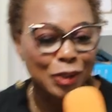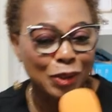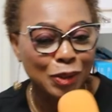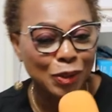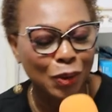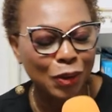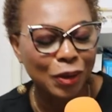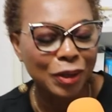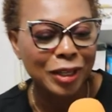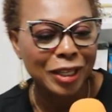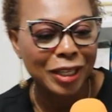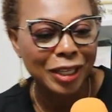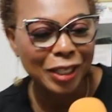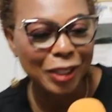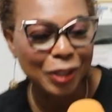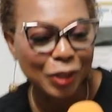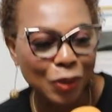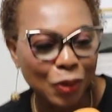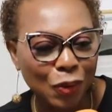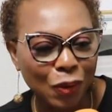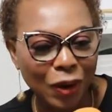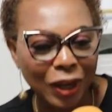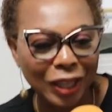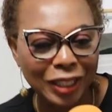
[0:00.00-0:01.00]
story is
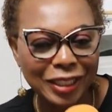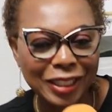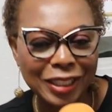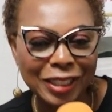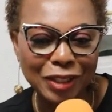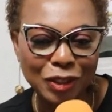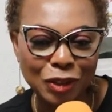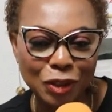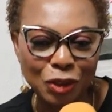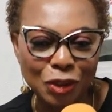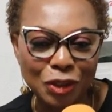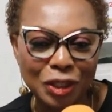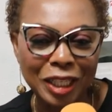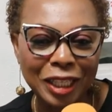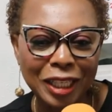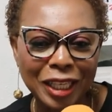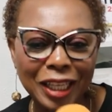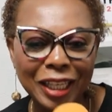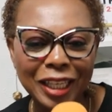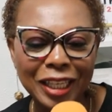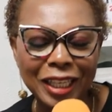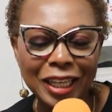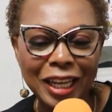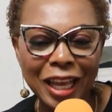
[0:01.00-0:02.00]
quite
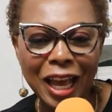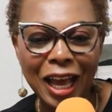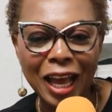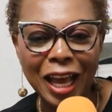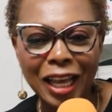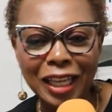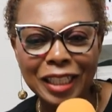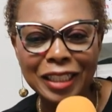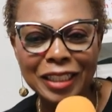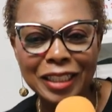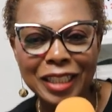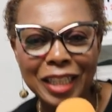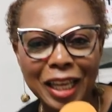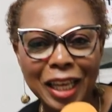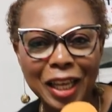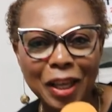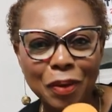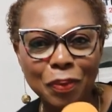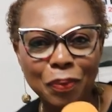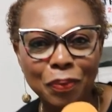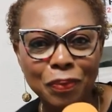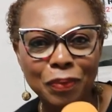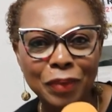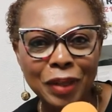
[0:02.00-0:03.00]
intriguing, and
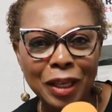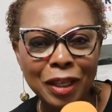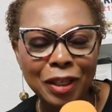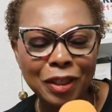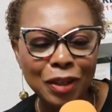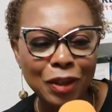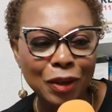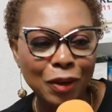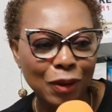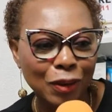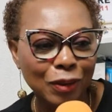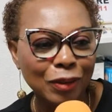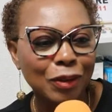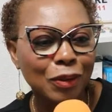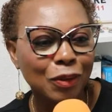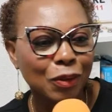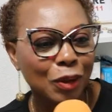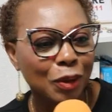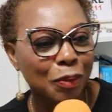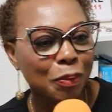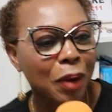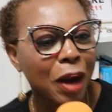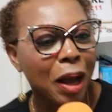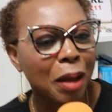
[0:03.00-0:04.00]
you know,
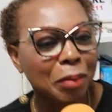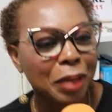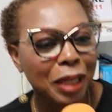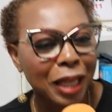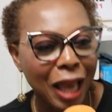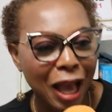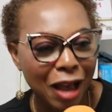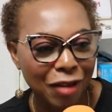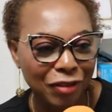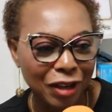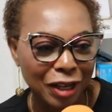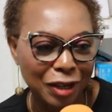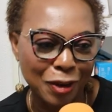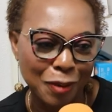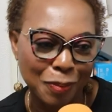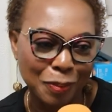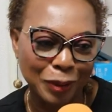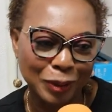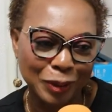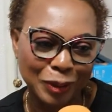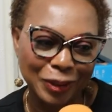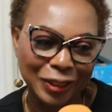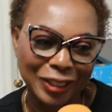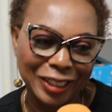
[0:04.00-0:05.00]
we'll probably have an
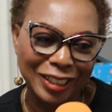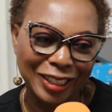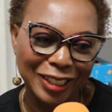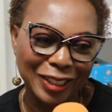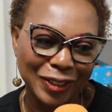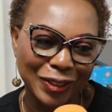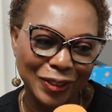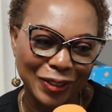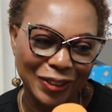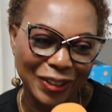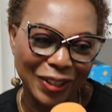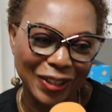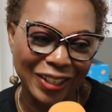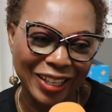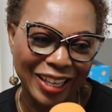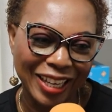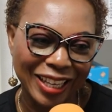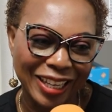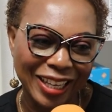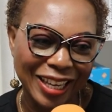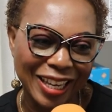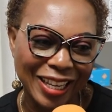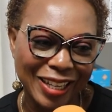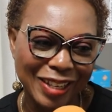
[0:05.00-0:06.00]
opportunity to talk
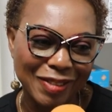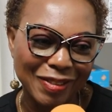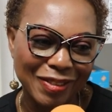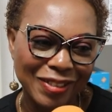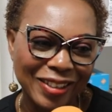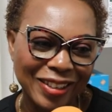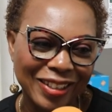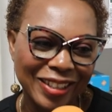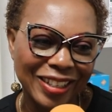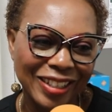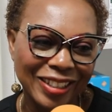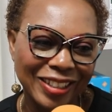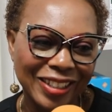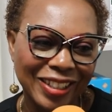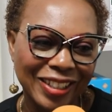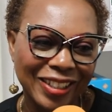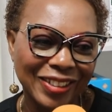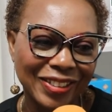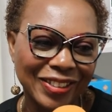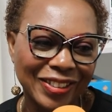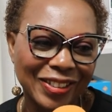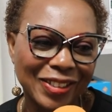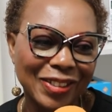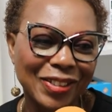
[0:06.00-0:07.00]
again, you
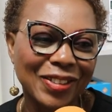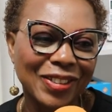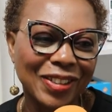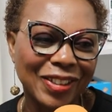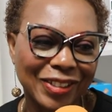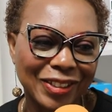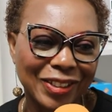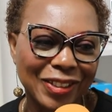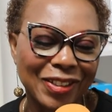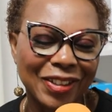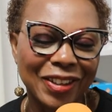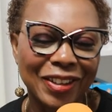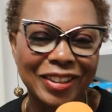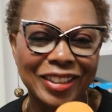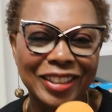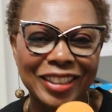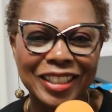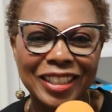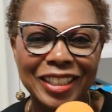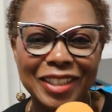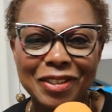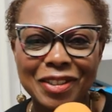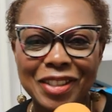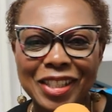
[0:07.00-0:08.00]
know, to
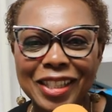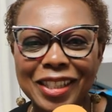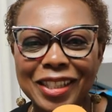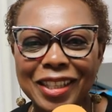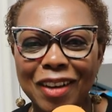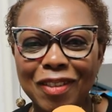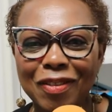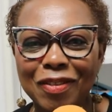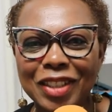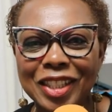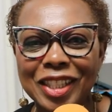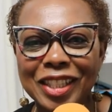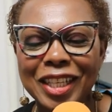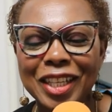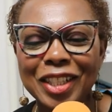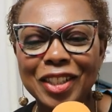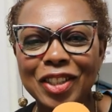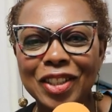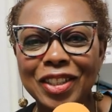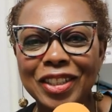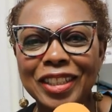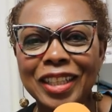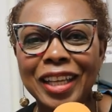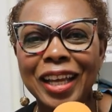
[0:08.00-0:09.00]
continue this
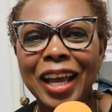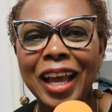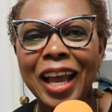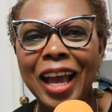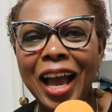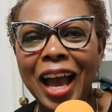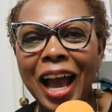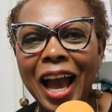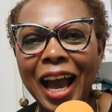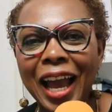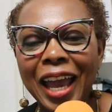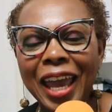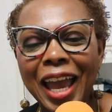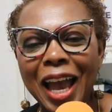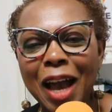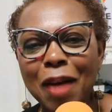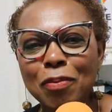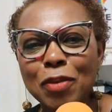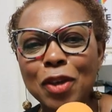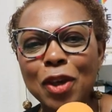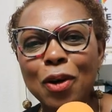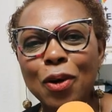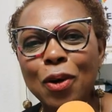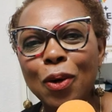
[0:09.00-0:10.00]
conversation. I
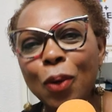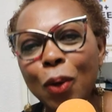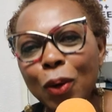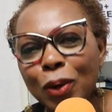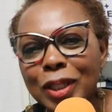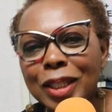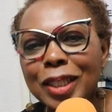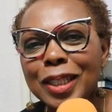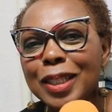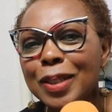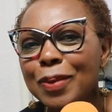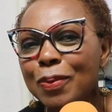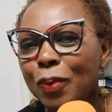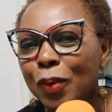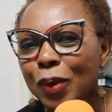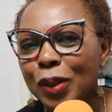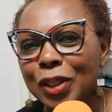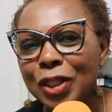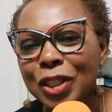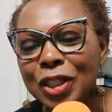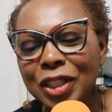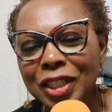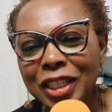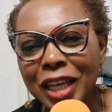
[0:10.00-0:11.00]
am your host,
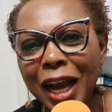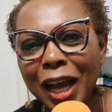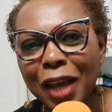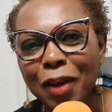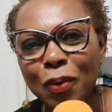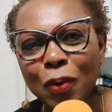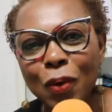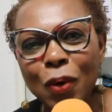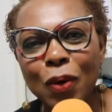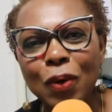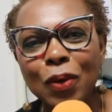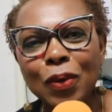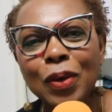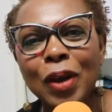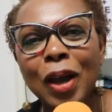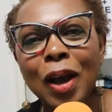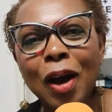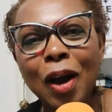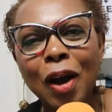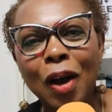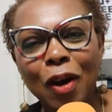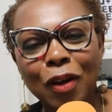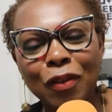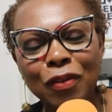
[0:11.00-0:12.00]
Moji Taiwo,
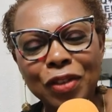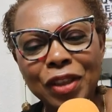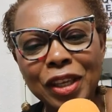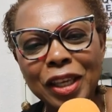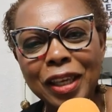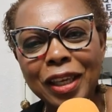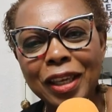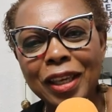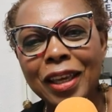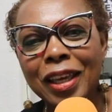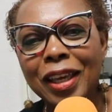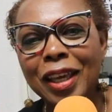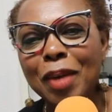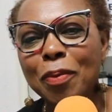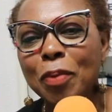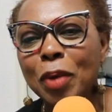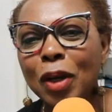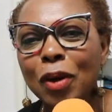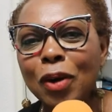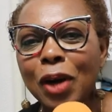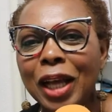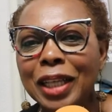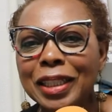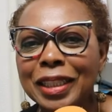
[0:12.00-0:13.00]
of the
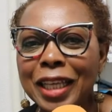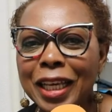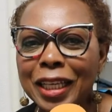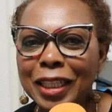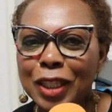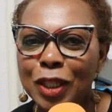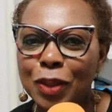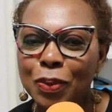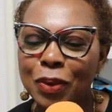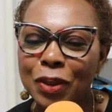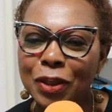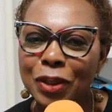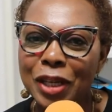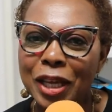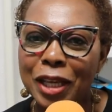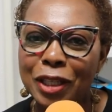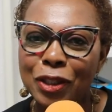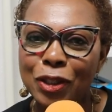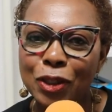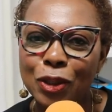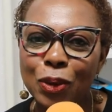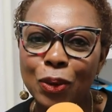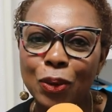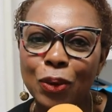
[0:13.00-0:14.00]
Immigrant
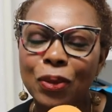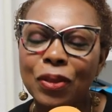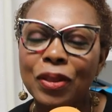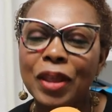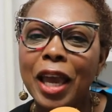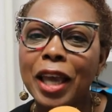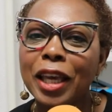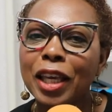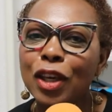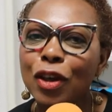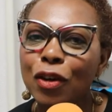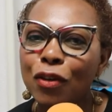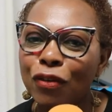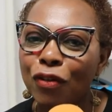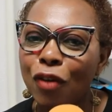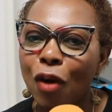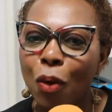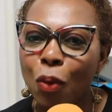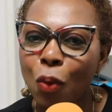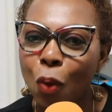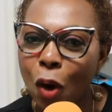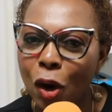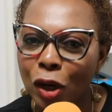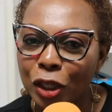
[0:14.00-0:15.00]
Experience Show. Thank you
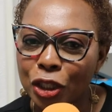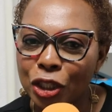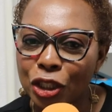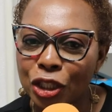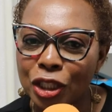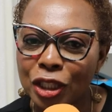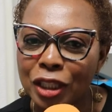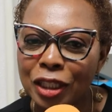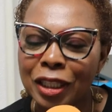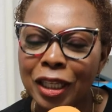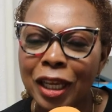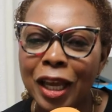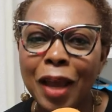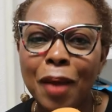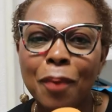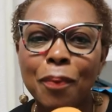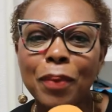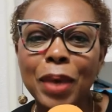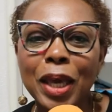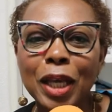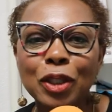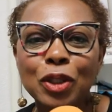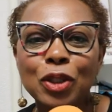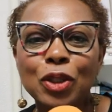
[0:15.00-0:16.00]
for watching.
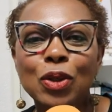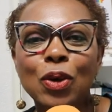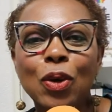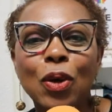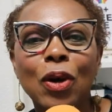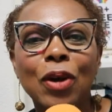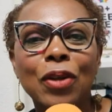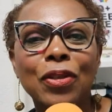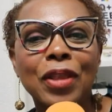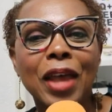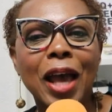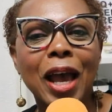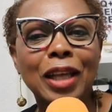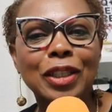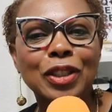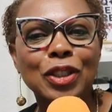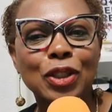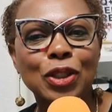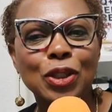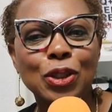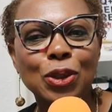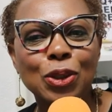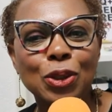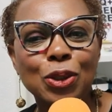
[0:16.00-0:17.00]
Make sure
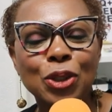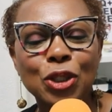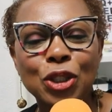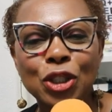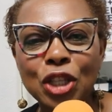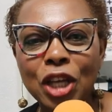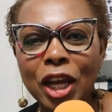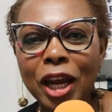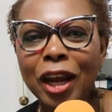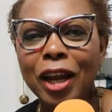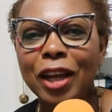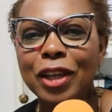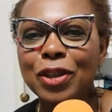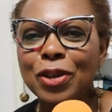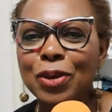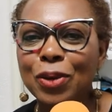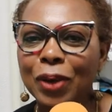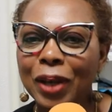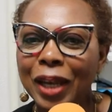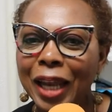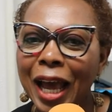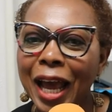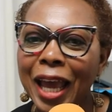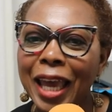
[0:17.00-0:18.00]
that you share, you
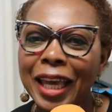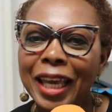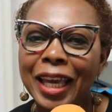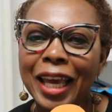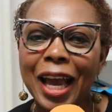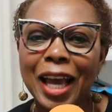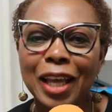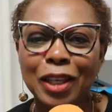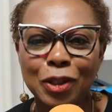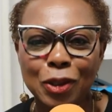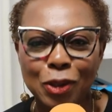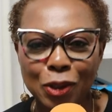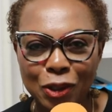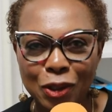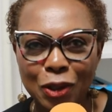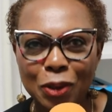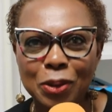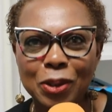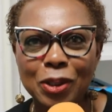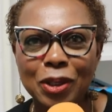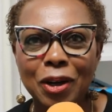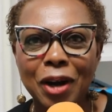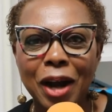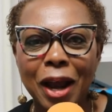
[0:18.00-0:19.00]
like, and you
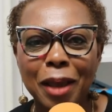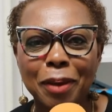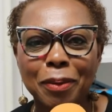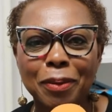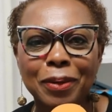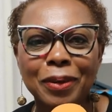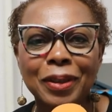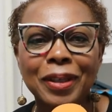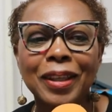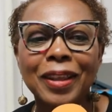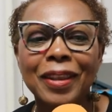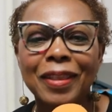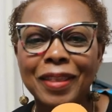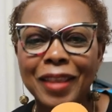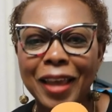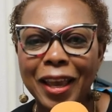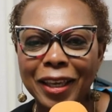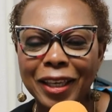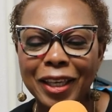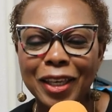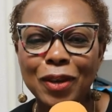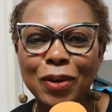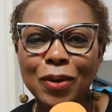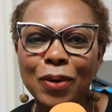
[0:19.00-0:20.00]
subscribe.
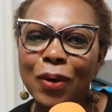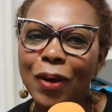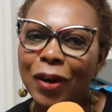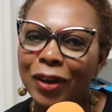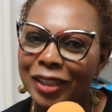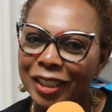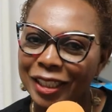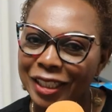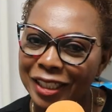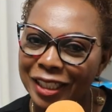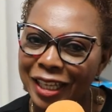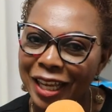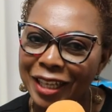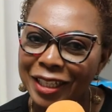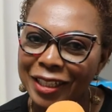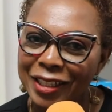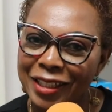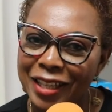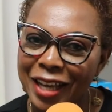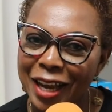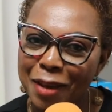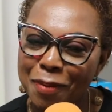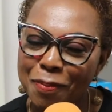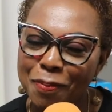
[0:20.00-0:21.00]
Thank you. Until next
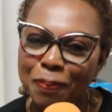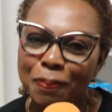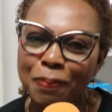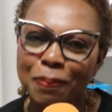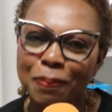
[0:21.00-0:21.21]
time.